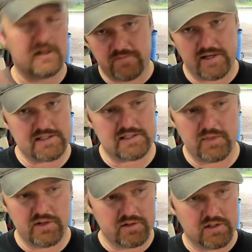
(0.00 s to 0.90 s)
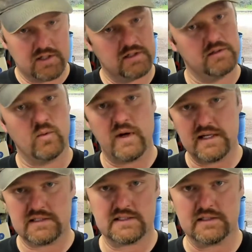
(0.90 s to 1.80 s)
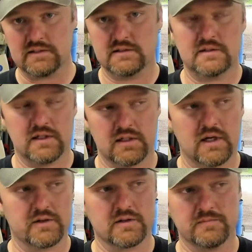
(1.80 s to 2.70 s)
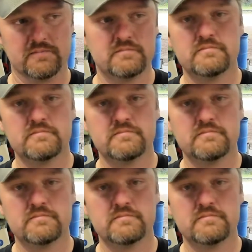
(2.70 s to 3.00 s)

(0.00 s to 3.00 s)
to find some other ways to other